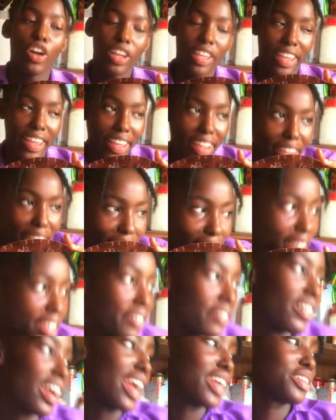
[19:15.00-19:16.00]
Okay,
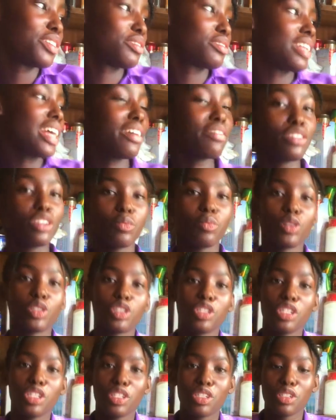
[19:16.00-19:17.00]
if I should have the
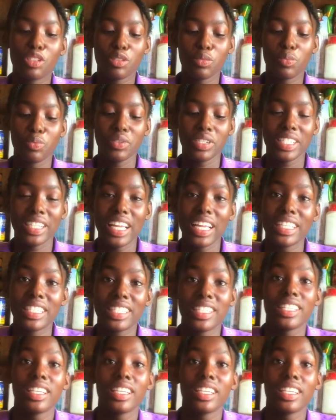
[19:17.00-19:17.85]
opportunity to present.